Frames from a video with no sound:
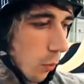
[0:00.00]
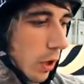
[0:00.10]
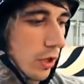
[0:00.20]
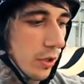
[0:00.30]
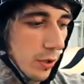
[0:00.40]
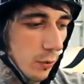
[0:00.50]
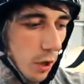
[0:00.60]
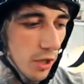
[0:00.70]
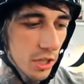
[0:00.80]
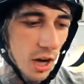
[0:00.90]
when
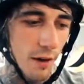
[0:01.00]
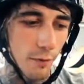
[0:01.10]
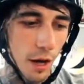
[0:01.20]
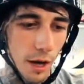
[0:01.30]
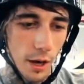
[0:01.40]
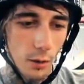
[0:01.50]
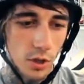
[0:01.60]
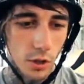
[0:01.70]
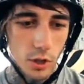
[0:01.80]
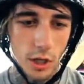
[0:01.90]
you start flying out
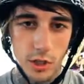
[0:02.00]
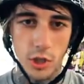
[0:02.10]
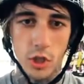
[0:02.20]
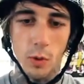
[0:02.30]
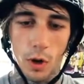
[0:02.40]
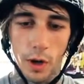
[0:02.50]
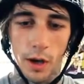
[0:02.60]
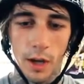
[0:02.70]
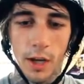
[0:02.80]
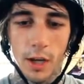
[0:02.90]
on the transition, you want
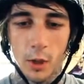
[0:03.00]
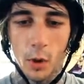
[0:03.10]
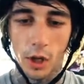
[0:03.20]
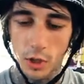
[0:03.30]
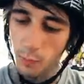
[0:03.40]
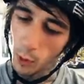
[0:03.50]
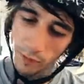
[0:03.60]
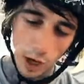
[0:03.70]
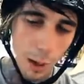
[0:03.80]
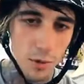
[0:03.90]
to move
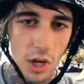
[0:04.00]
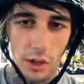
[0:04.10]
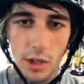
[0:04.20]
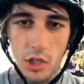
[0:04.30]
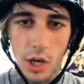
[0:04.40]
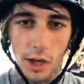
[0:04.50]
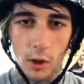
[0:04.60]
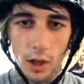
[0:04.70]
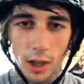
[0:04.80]
your arms around in a circle,